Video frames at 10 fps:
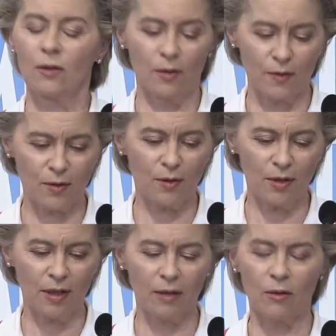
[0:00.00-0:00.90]

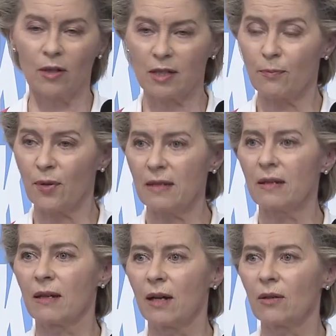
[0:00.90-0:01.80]
concerning or
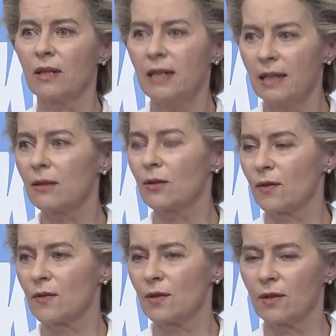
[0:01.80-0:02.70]
expressing our legal
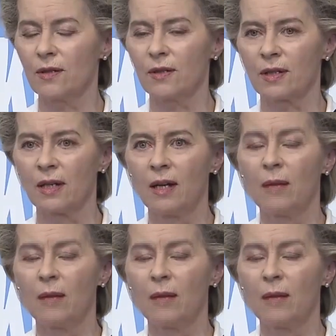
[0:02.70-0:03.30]
concerns